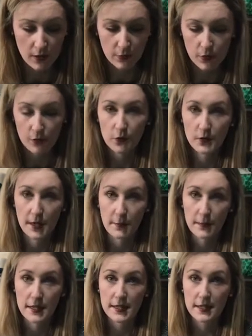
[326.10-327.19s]
beautiful stamp
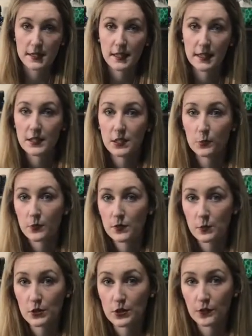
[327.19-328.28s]
piece and then end up with
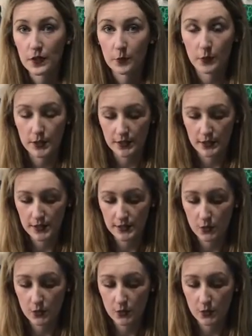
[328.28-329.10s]
smudgy fingerprints on it.